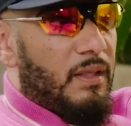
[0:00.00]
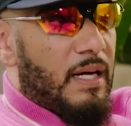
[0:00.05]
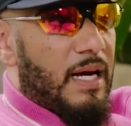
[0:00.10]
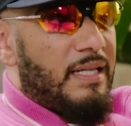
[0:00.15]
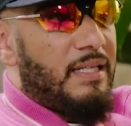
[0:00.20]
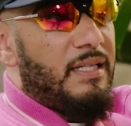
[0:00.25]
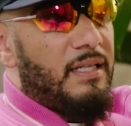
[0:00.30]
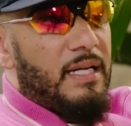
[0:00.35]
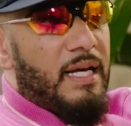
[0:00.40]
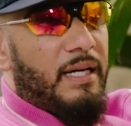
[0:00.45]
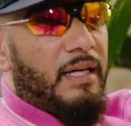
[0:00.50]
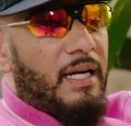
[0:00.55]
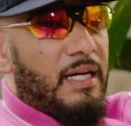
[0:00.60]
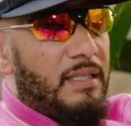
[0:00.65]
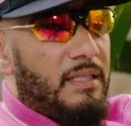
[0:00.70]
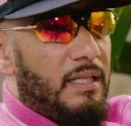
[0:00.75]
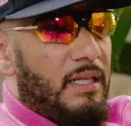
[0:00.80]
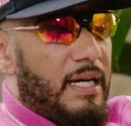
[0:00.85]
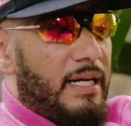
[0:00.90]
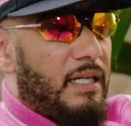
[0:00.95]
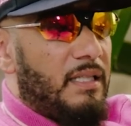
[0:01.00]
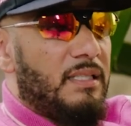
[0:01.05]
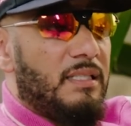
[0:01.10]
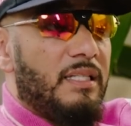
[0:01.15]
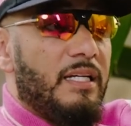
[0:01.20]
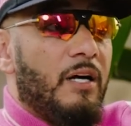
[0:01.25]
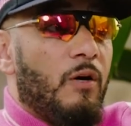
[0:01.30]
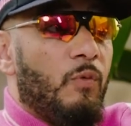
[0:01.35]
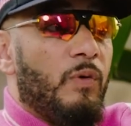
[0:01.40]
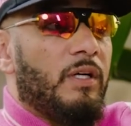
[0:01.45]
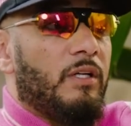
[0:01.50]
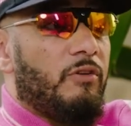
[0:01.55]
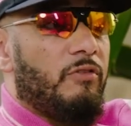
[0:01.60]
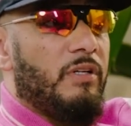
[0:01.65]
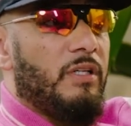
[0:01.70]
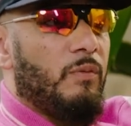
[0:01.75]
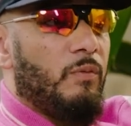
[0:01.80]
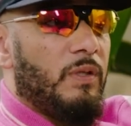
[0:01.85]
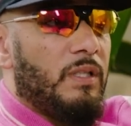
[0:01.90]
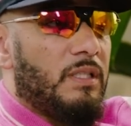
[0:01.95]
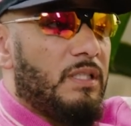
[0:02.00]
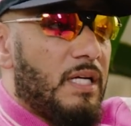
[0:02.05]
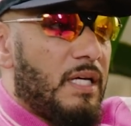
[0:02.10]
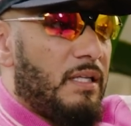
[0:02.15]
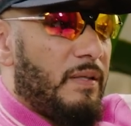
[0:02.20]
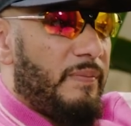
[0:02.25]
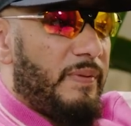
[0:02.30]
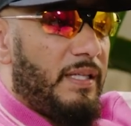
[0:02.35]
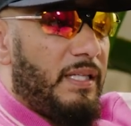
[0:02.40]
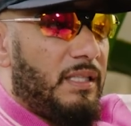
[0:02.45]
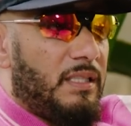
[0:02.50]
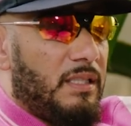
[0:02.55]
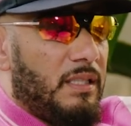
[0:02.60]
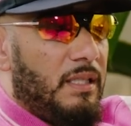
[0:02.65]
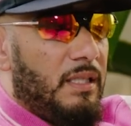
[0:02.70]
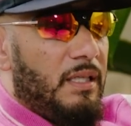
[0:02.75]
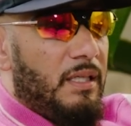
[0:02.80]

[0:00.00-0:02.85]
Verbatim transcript: I did like I did like a sale with with Sotheby's,